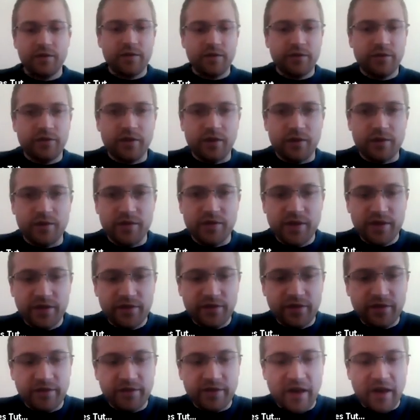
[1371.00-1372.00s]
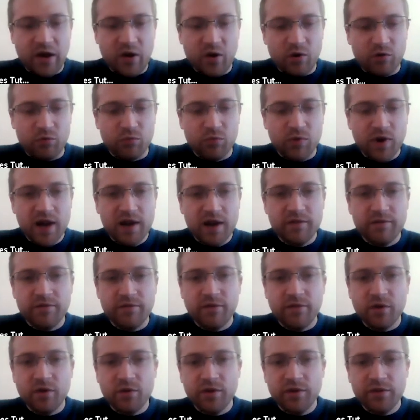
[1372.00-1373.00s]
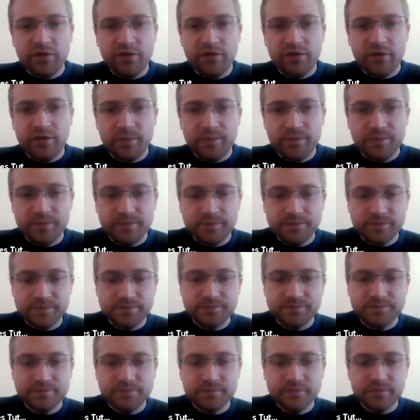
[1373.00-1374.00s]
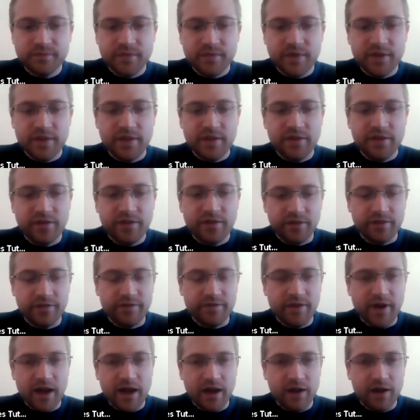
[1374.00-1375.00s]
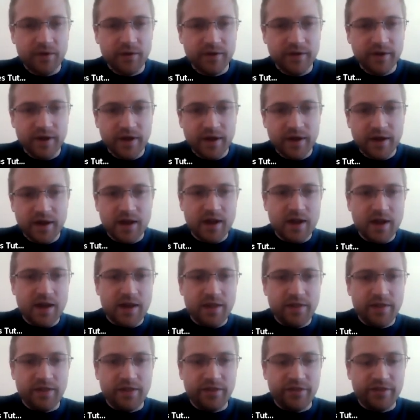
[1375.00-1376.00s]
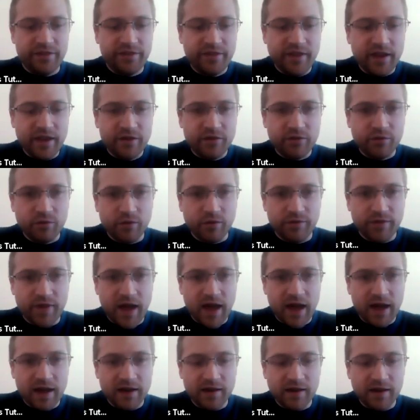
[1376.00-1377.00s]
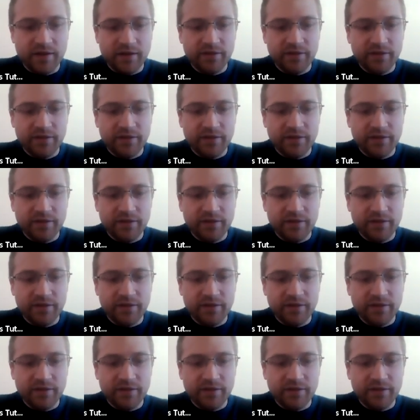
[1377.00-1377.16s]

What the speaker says: So this is our rainforest. This is found the center of the Hadley